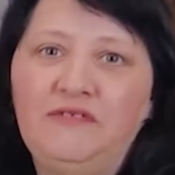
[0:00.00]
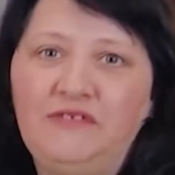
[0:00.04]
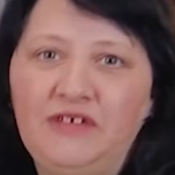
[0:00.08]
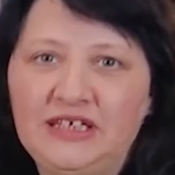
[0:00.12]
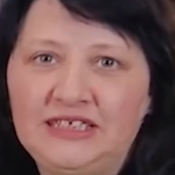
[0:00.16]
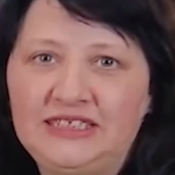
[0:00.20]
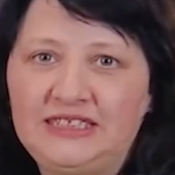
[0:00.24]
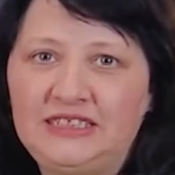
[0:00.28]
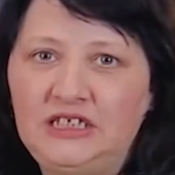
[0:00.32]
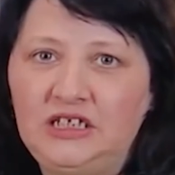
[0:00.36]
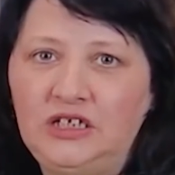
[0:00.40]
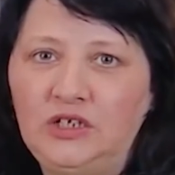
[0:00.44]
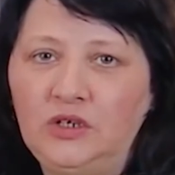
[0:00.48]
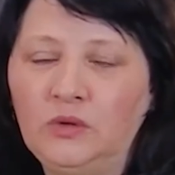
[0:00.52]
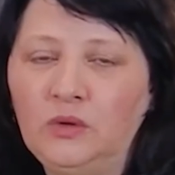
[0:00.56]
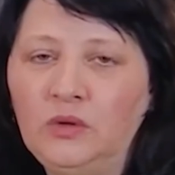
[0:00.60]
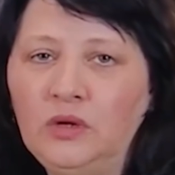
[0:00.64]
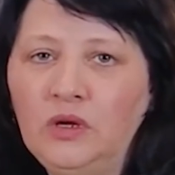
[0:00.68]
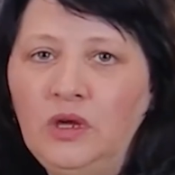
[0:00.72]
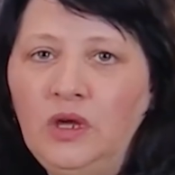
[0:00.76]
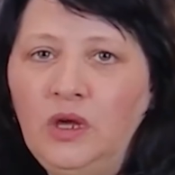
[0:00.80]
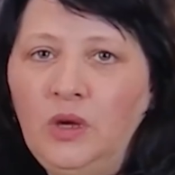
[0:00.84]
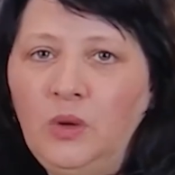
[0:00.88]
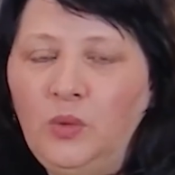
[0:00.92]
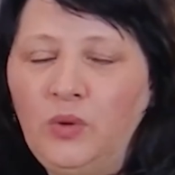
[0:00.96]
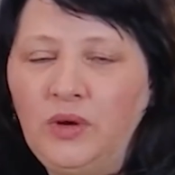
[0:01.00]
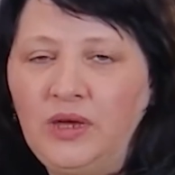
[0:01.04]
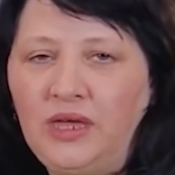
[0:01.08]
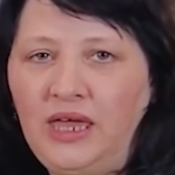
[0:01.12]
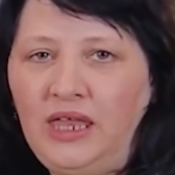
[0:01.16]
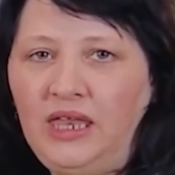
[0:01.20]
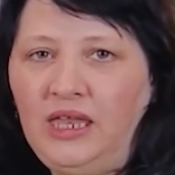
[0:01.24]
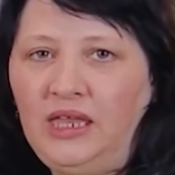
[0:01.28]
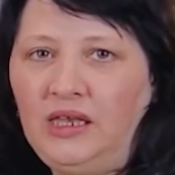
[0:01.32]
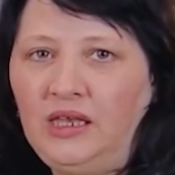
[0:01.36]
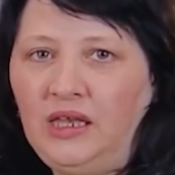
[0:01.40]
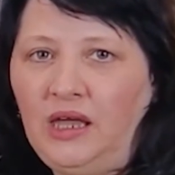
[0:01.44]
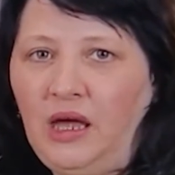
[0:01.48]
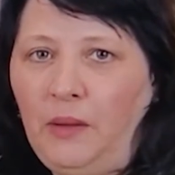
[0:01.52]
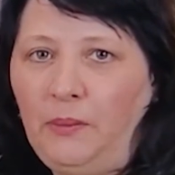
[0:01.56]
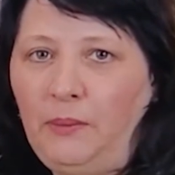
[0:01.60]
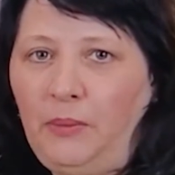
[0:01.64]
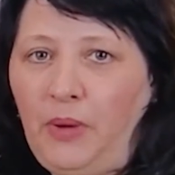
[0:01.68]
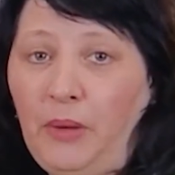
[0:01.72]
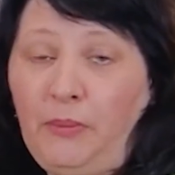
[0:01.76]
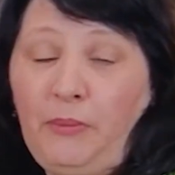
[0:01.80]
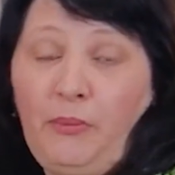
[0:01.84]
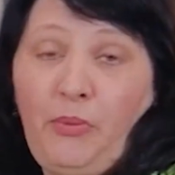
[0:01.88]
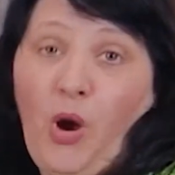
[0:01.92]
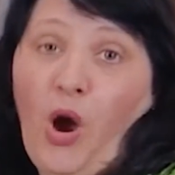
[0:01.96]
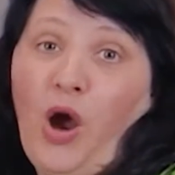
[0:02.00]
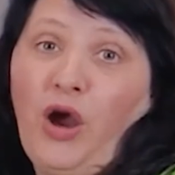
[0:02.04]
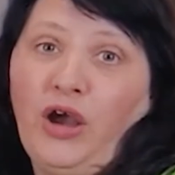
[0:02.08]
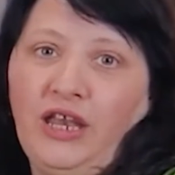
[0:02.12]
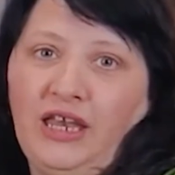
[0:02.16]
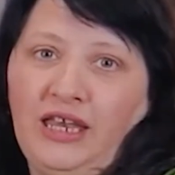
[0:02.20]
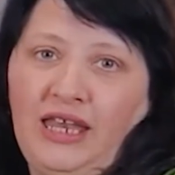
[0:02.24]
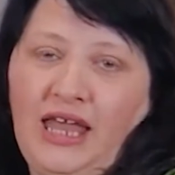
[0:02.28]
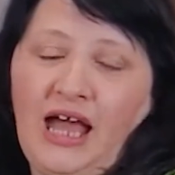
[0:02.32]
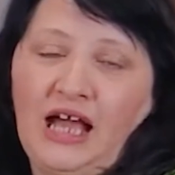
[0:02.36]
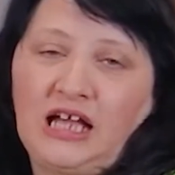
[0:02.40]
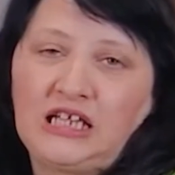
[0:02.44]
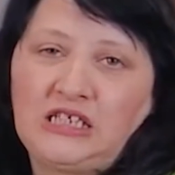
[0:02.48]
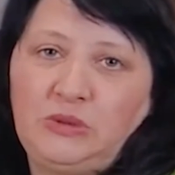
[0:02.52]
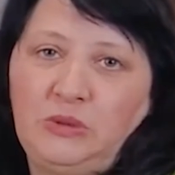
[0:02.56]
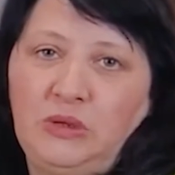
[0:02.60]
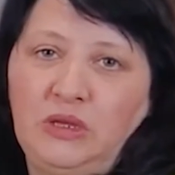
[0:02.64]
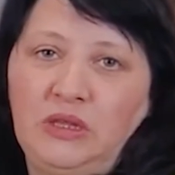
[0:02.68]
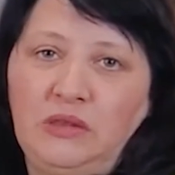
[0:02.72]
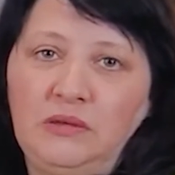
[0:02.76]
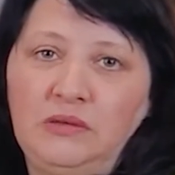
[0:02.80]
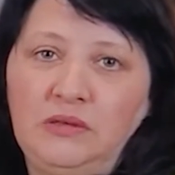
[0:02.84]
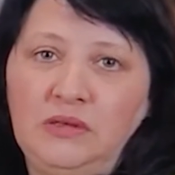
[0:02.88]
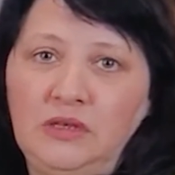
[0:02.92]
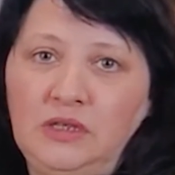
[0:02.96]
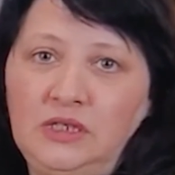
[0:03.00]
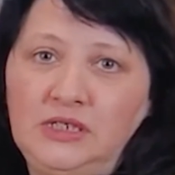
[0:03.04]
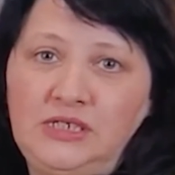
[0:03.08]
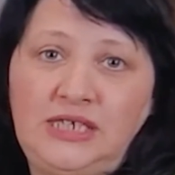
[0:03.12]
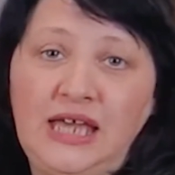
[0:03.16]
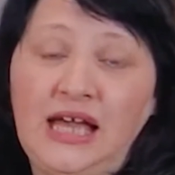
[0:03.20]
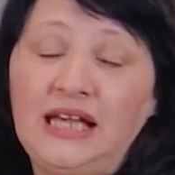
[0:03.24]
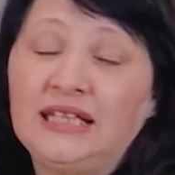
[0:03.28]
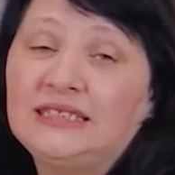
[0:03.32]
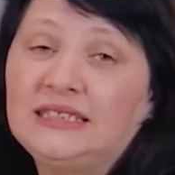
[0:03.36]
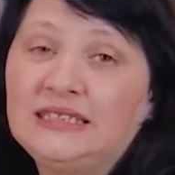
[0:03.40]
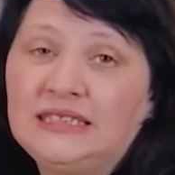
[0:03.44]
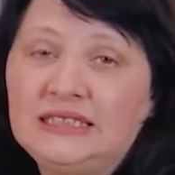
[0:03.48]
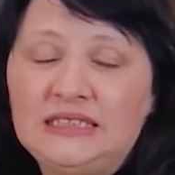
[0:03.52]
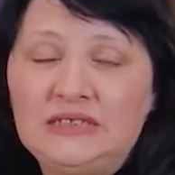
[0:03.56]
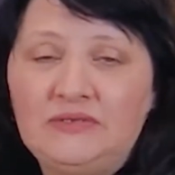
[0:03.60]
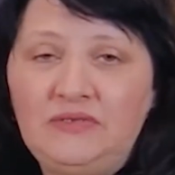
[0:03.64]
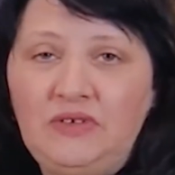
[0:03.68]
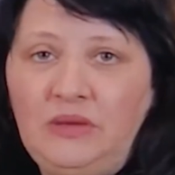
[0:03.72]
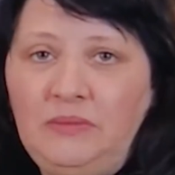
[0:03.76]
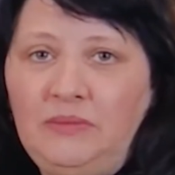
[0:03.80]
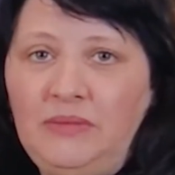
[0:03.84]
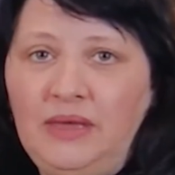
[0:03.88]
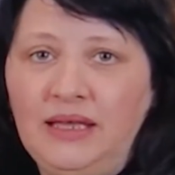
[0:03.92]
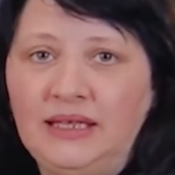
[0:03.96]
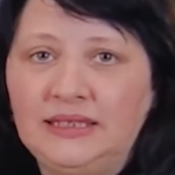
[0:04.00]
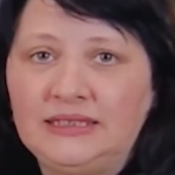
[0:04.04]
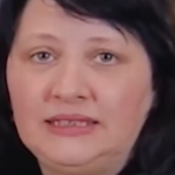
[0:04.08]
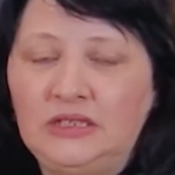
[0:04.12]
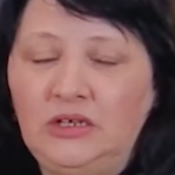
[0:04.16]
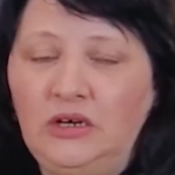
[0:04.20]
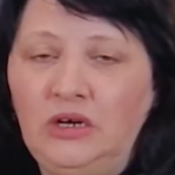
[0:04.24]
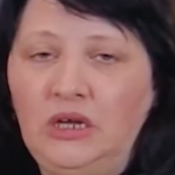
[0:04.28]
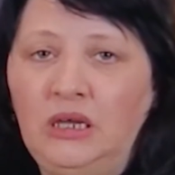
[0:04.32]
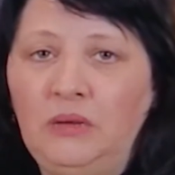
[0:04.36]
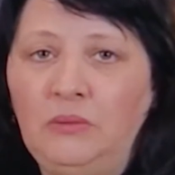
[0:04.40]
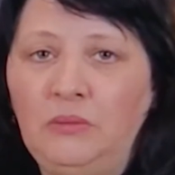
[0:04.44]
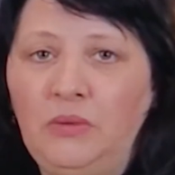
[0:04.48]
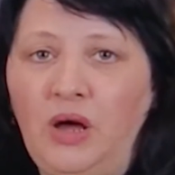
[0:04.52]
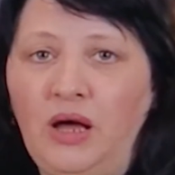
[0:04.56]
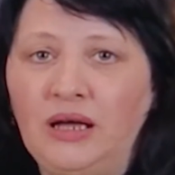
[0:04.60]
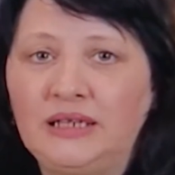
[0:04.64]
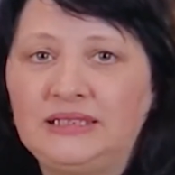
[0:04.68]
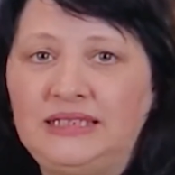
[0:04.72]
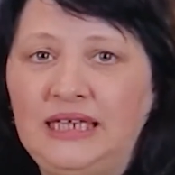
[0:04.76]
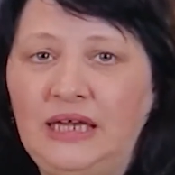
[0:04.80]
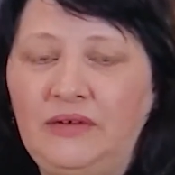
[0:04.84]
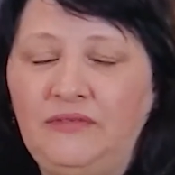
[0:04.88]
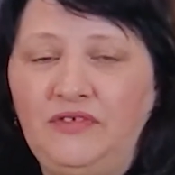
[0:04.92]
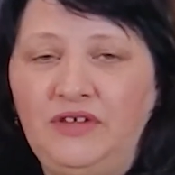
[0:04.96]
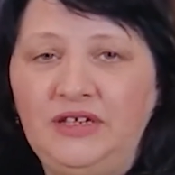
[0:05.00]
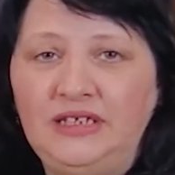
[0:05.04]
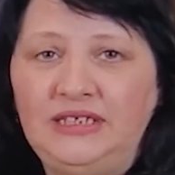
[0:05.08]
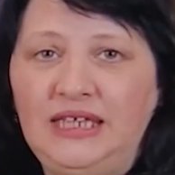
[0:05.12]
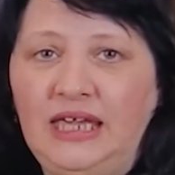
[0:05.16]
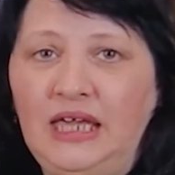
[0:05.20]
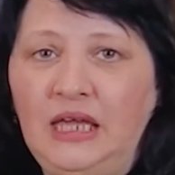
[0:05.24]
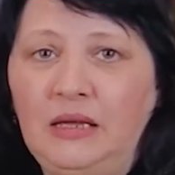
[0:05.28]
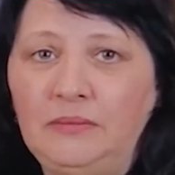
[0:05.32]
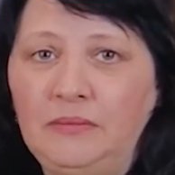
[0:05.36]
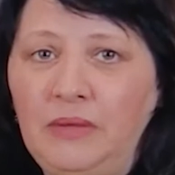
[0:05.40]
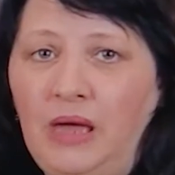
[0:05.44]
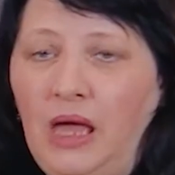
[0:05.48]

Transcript: of us do, we're getting bombarded actually with dozens of emails that are inbox every day.